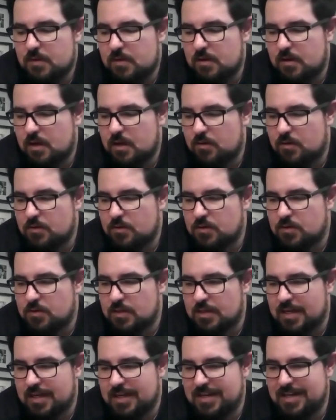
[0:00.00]
occurrences
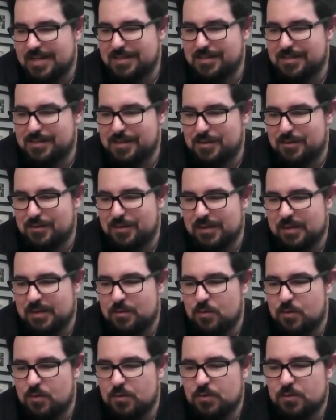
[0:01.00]
that aren't necessarily
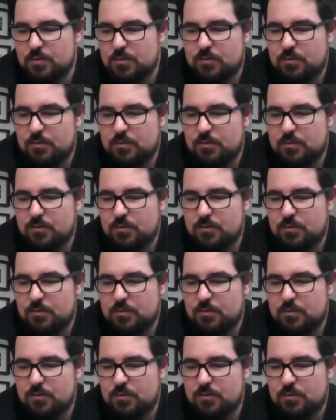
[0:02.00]
what